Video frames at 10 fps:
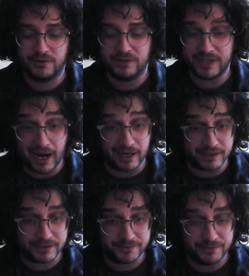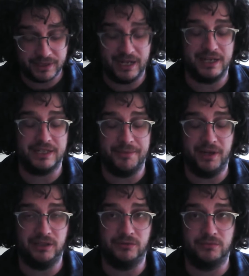tags in
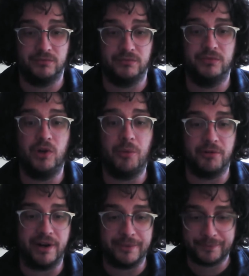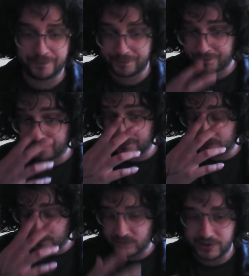HTML operate
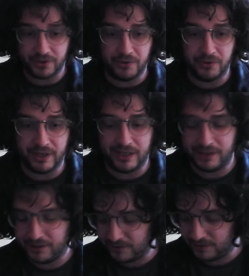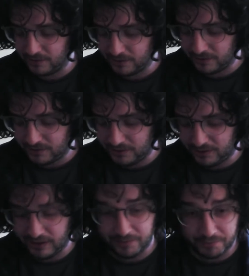so they
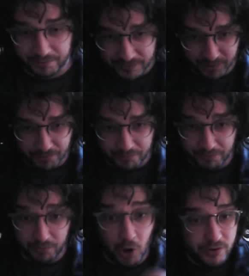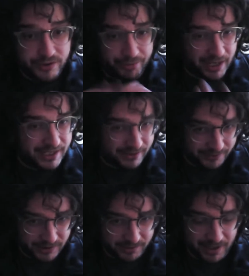the most basic
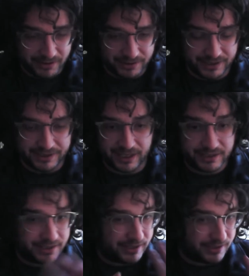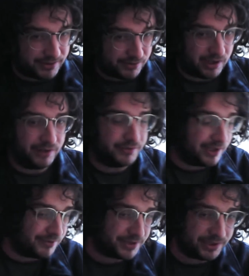fundamental syntax because there are other
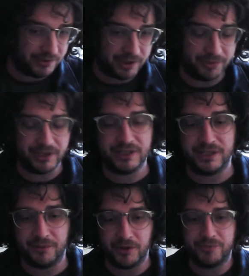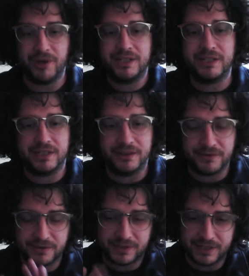levels to it but this is the most basic syn
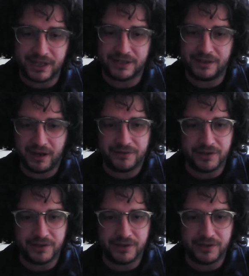syntax you have